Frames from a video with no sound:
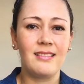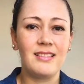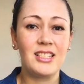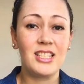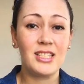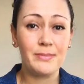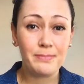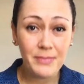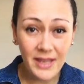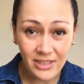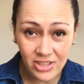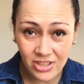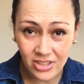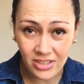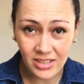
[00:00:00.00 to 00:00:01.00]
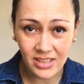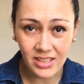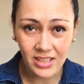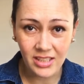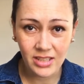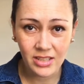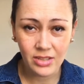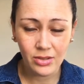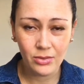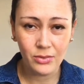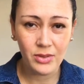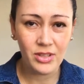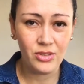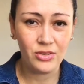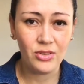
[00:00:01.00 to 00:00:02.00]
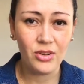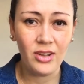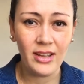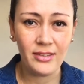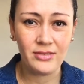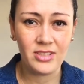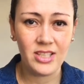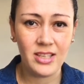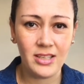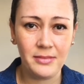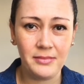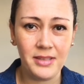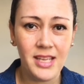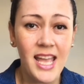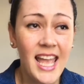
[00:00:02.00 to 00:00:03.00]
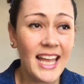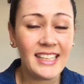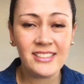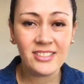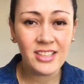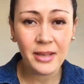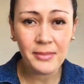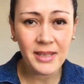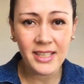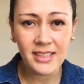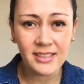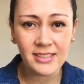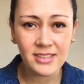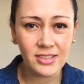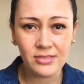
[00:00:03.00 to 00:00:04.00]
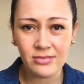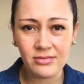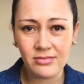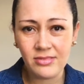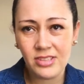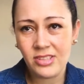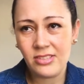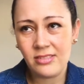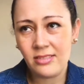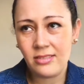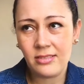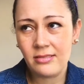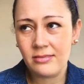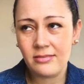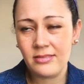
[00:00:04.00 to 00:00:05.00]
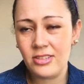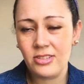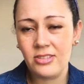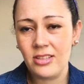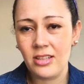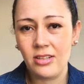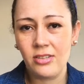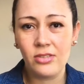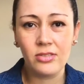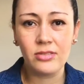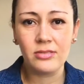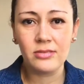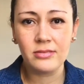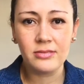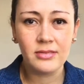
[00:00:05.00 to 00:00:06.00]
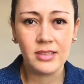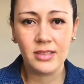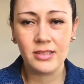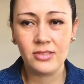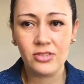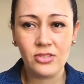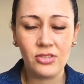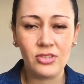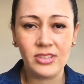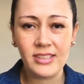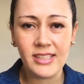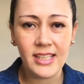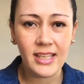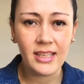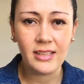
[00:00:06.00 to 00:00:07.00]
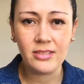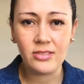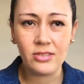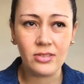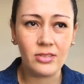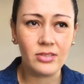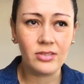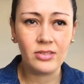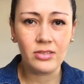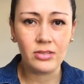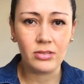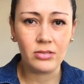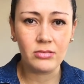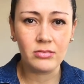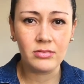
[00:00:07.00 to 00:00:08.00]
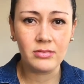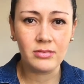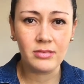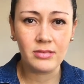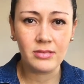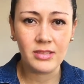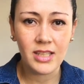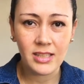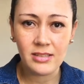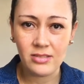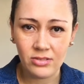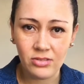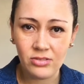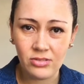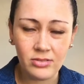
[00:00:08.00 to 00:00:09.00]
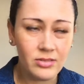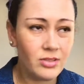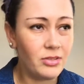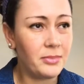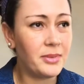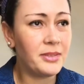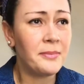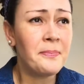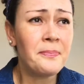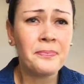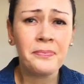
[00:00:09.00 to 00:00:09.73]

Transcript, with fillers: Especially when you don't have time. And it's not because of, you know, you gotta go to your date or, you know, dates are good, you know, but